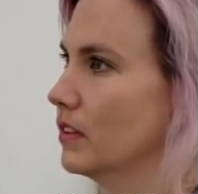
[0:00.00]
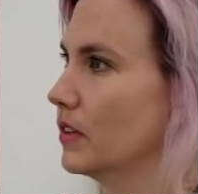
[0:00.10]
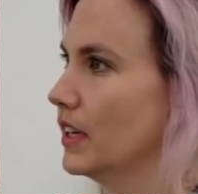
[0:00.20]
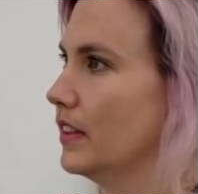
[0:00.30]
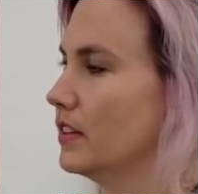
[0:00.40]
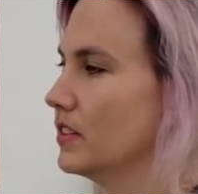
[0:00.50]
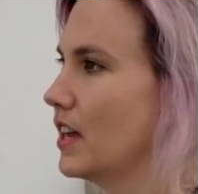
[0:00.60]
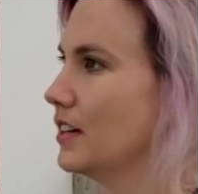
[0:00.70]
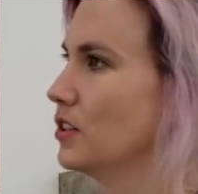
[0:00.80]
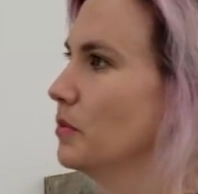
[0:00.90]
Okay, there's
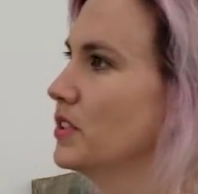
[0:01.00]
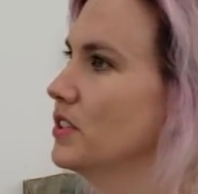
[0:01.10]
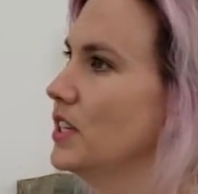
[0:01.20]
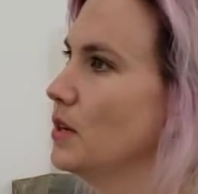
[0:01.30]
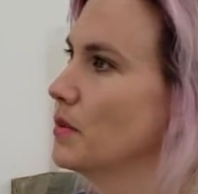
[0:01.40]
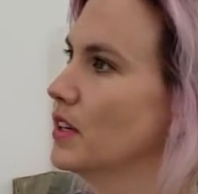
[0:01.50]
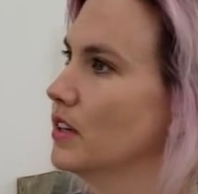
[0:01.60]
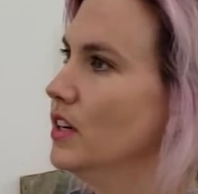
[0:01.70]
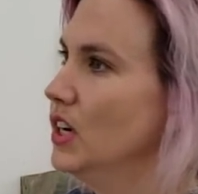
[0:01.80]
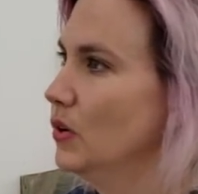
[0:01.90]
not too much edema
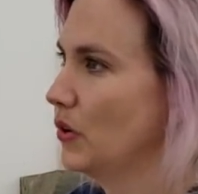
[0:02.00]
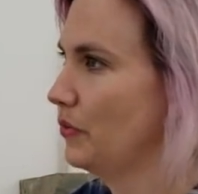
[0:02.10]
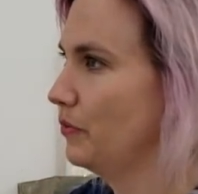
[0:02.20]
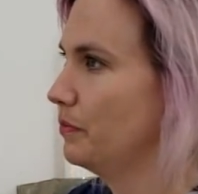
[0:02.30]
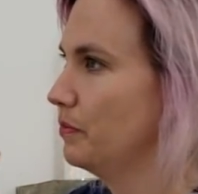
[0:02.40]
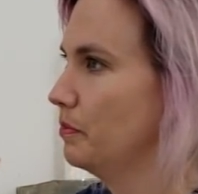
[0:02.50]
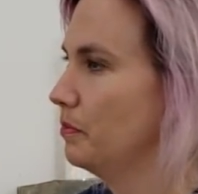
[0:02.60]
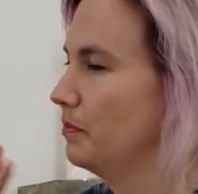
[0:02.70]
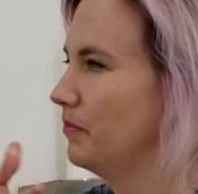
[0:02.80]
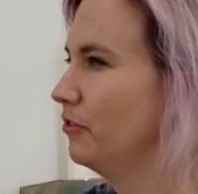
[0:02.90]
or
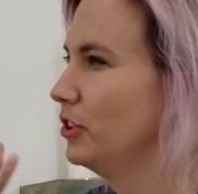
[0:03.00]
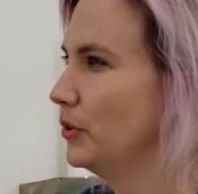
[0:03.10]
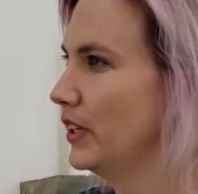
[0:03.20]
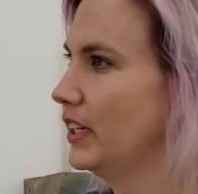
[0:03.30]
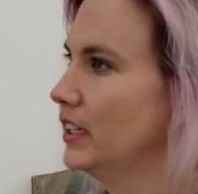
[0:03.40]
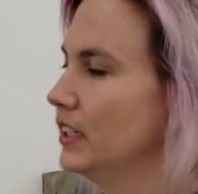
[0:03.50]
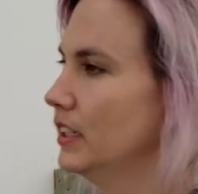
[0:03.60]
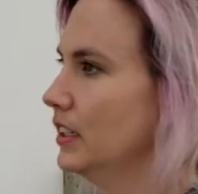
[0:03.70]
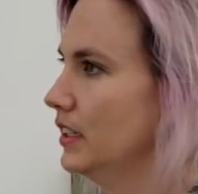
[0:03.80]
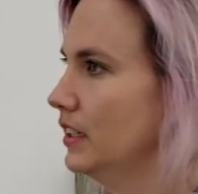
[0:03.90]
fluid
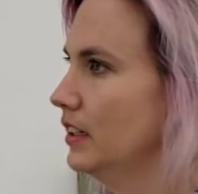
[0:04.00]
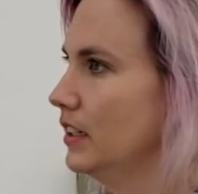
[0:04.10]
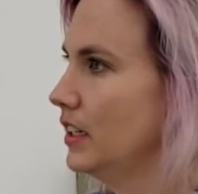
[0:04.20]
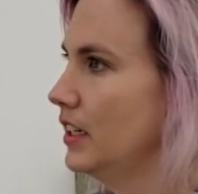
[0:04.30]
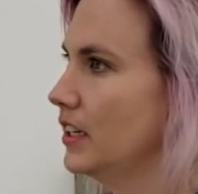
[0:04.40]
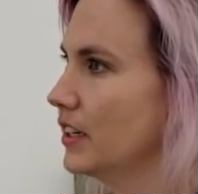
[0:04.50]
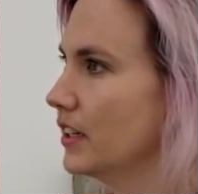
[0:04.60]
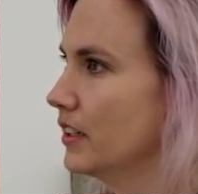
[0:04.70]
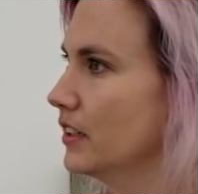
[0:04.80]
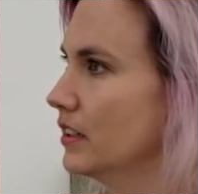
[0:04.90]

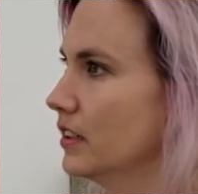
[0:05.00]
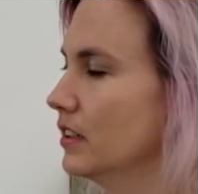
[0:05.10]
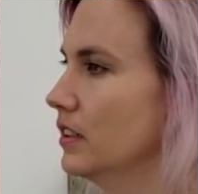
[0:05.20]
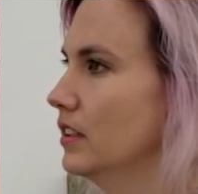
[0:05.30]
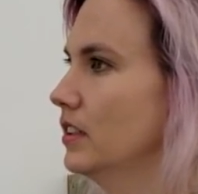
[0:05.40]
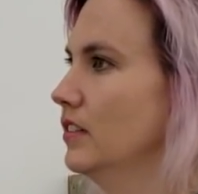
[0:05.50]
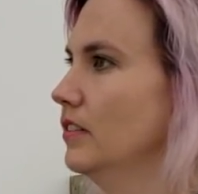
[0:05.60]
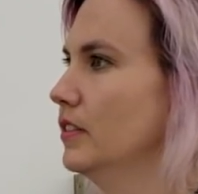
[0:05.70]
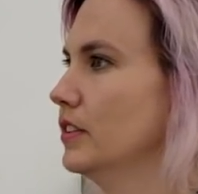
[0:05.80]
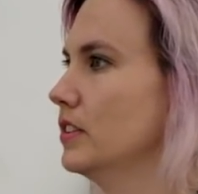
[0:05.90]
here
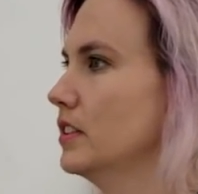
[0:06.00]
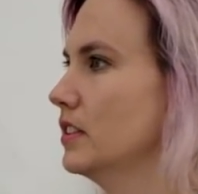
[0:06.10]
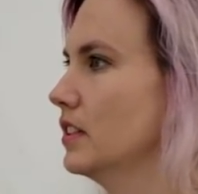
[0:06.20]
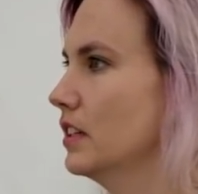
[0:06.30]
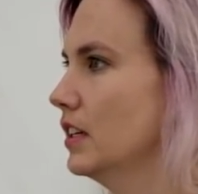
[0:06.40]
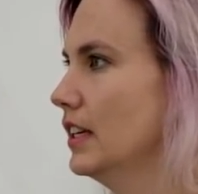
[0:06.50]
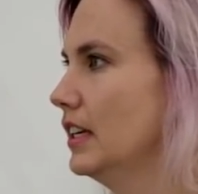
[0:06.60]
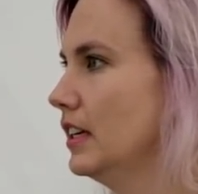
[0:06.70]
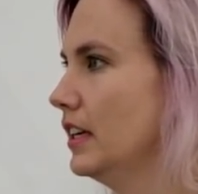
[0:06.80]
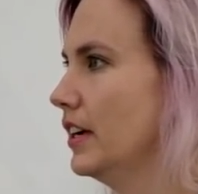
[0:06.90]
versus
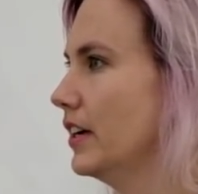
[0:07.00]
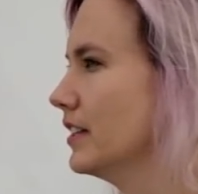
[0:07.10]
here.